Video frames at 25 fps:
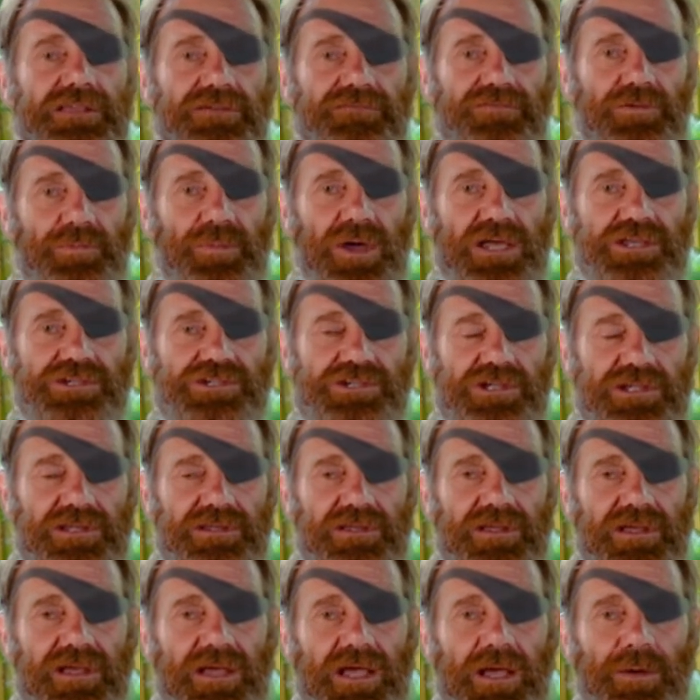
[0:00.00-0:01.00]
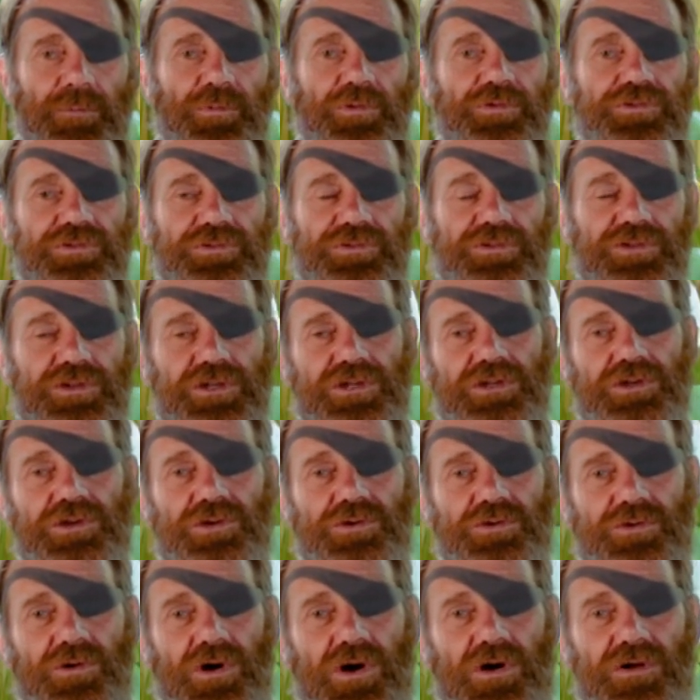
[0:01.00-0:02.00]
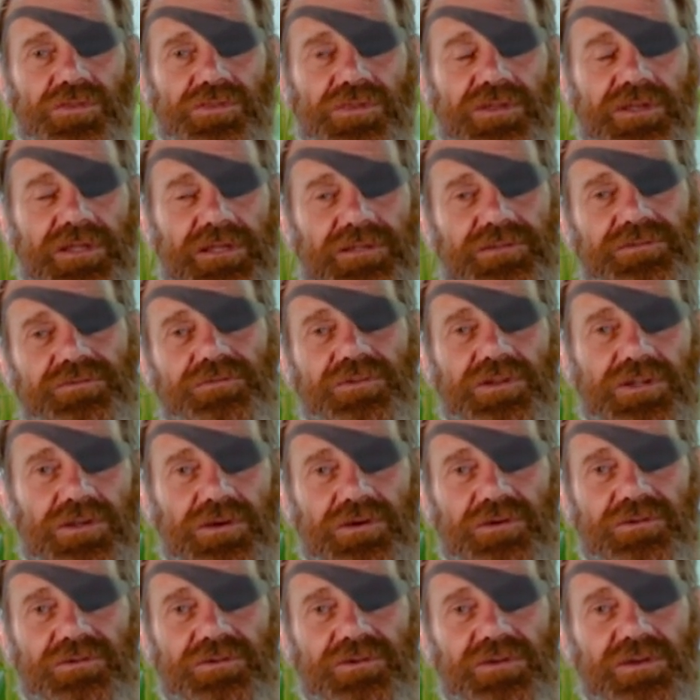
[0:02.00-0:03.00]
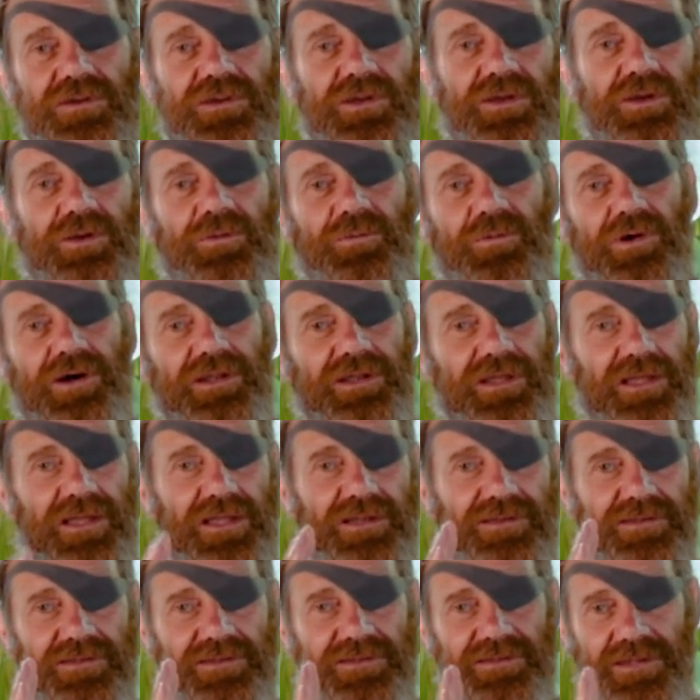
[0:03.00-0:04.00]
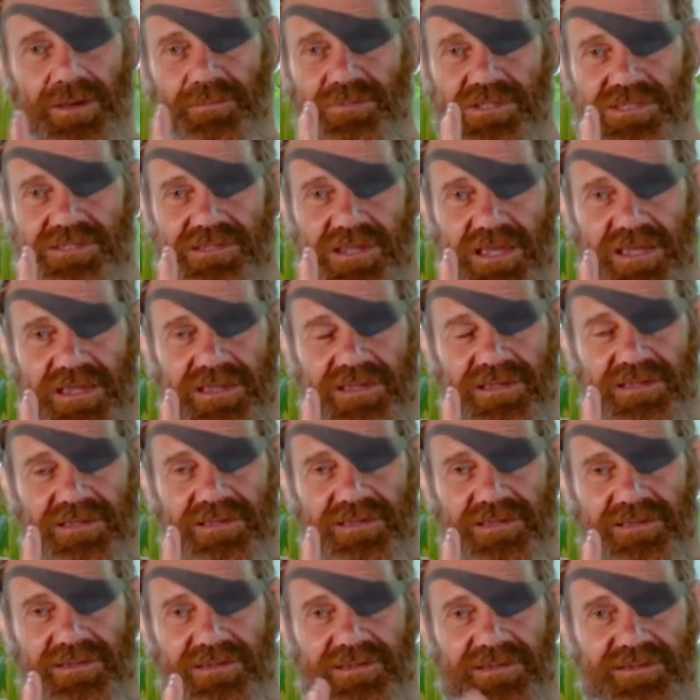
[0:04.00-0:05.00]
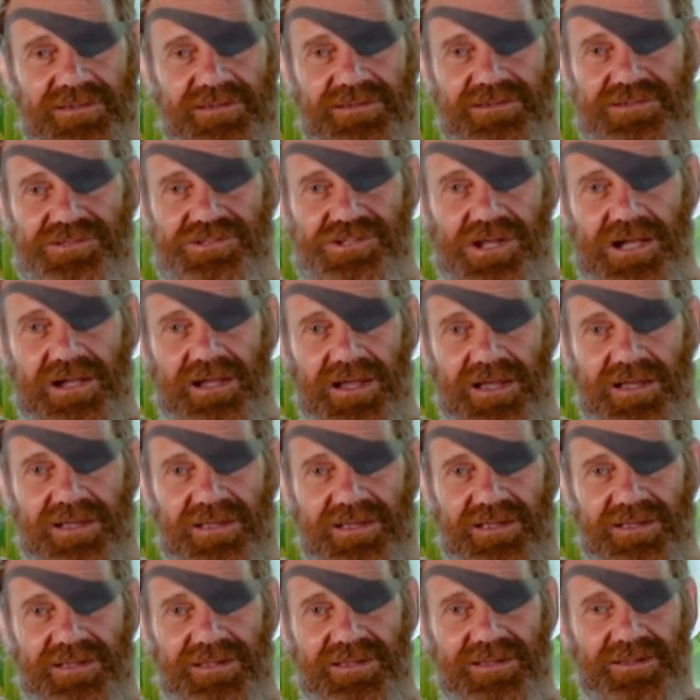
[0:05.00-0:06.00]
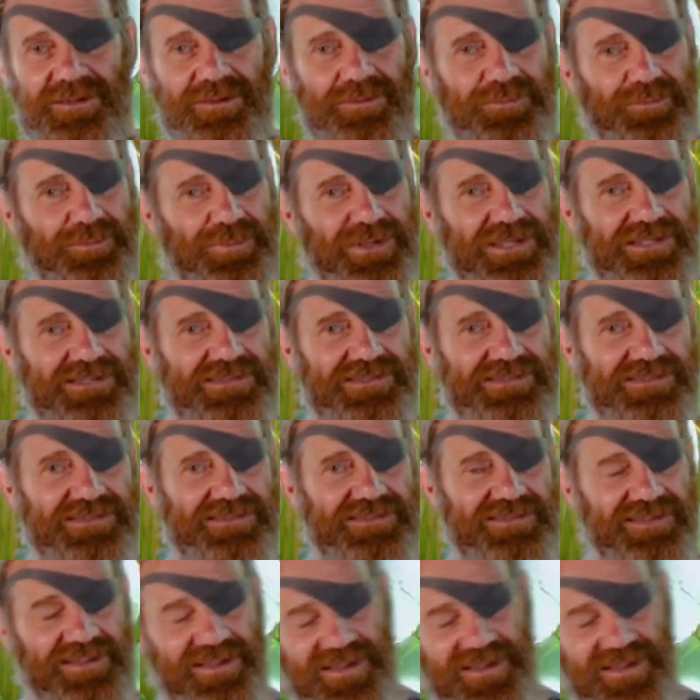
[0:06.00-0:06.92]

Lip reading: the information, and we'll see you on the next video. One-handed namaste, shaka, peace.